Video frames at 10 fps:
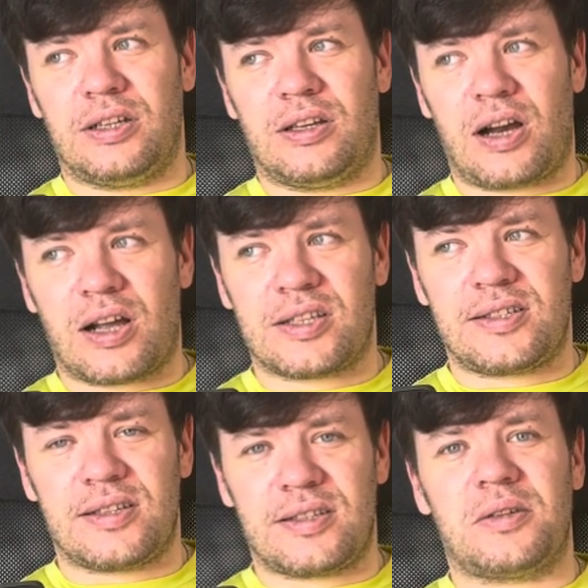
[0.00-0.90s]
RAG
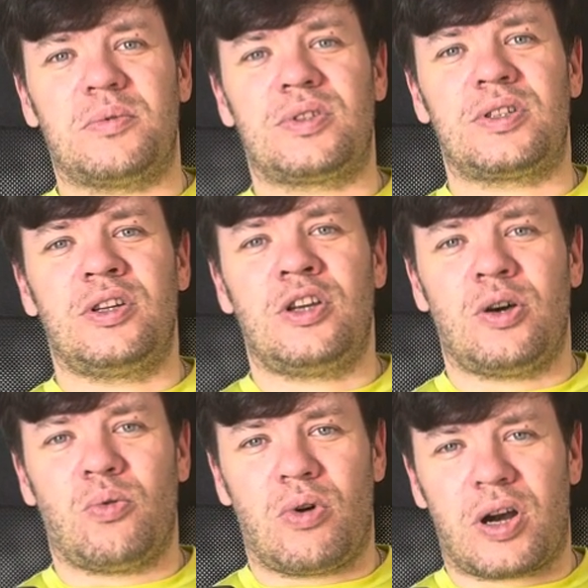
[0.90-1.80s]
systems
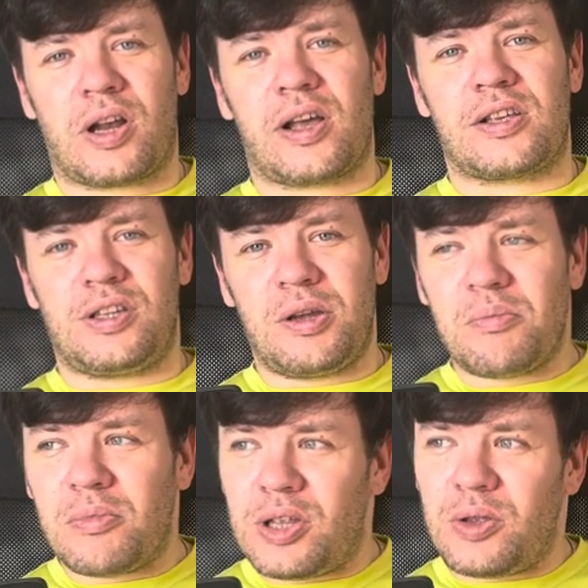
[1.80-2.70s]
work
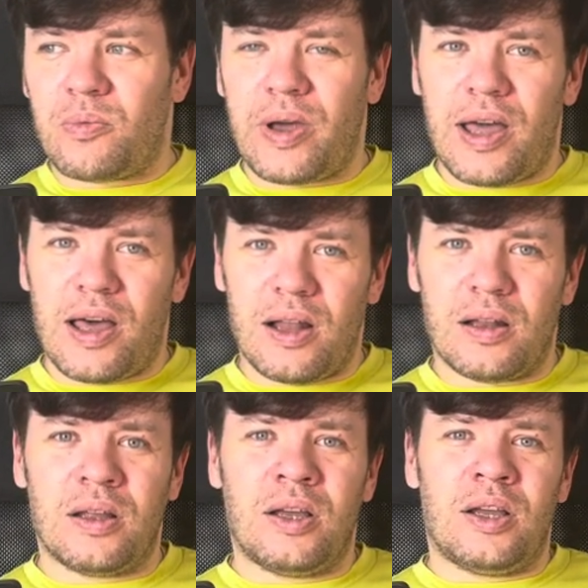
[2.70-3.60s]
extremely well